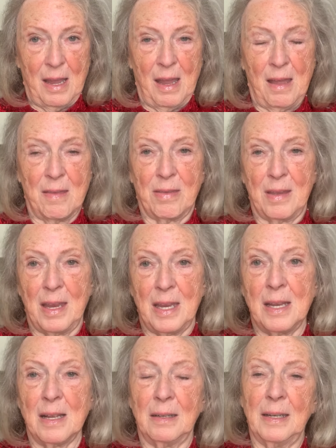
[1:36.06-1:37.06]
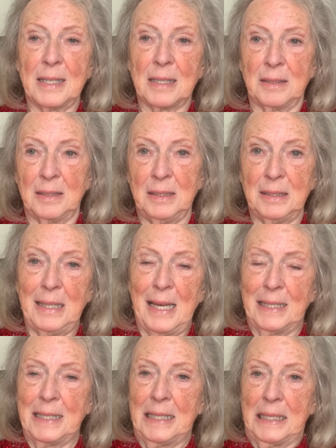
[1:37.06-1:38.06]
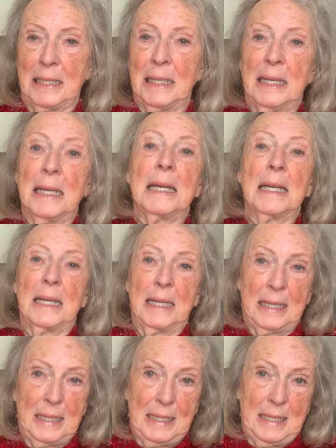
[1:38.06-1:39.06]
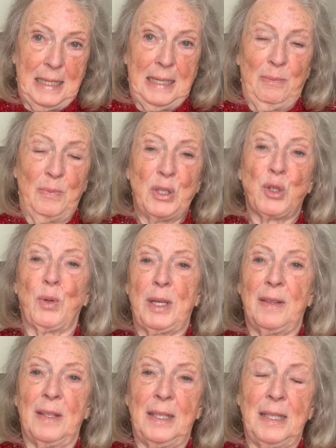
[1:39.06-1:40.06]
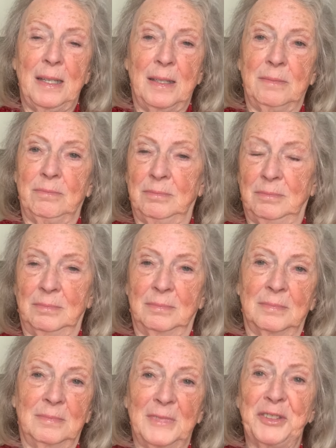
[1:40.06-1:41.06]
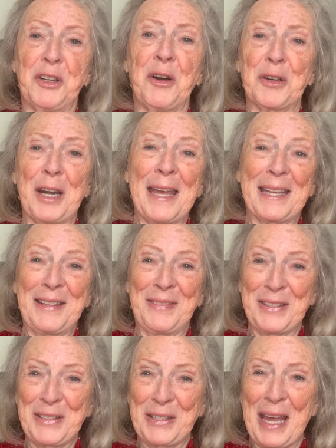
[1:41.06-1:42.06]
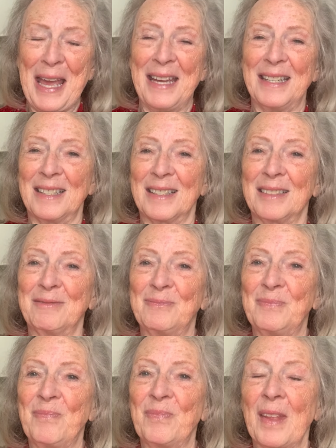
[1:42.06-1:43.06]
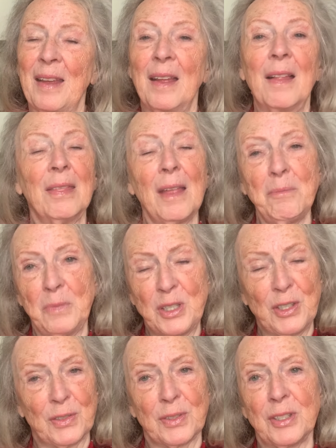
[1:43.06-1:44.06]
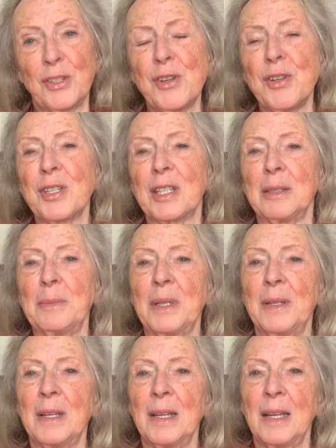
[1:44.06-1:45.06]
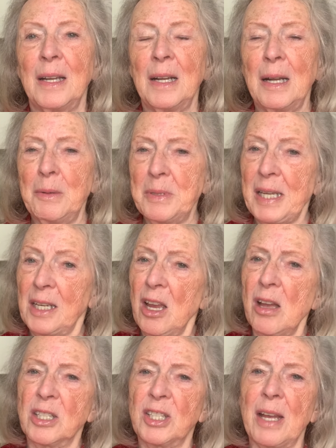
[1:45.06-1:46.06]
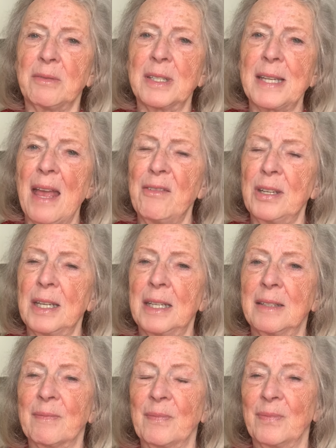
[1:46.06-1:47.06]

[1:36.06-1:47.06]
at the little landing in between the dog leg in the stairs. Then we took the drawers up. We said, "Gosh, that was heavy."